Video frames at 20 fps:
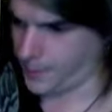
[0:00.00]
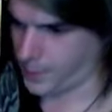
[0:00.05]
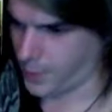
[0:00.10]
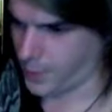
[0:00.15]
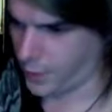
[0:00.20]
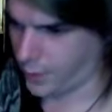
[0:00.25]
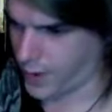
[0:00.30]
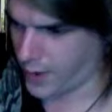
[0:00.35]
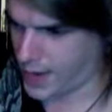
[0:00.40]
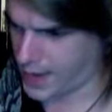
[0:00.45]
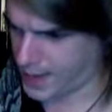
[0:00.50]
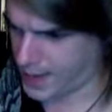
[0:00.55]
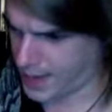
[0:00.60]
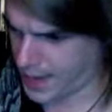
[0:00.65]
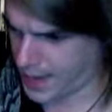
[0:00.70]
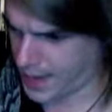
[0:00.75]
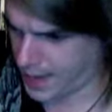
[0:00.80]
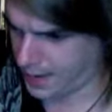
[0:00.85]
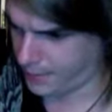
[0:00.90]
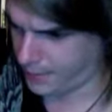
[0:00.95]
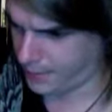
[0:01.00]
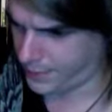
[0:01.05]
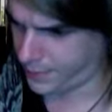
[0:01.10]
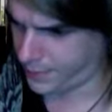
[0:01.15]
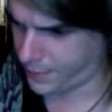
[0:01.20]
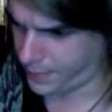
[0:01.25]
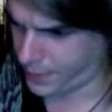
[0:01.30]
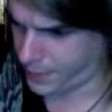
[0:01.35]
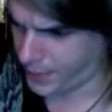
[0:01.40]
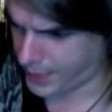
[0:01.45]
Great games
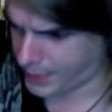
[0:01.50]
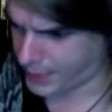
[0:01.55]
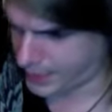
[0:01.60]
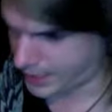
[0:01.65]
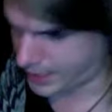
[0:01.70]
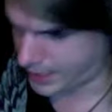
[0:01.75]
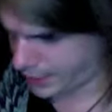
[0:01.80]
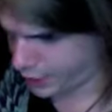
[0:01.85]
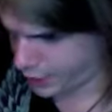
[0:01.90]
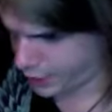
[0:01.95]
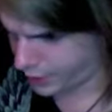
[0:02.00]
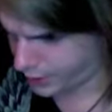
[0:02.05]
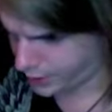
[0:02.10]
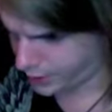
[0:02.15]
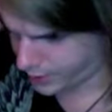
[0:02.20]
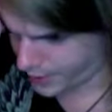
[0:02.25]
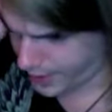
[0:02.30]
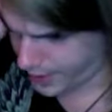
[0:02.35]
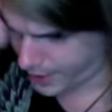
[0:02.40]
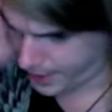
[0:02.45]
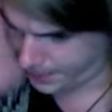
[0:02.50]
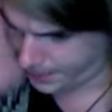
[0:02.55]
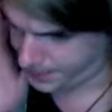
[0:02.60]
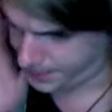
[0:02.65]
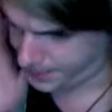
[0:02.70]
for PlayStation 3.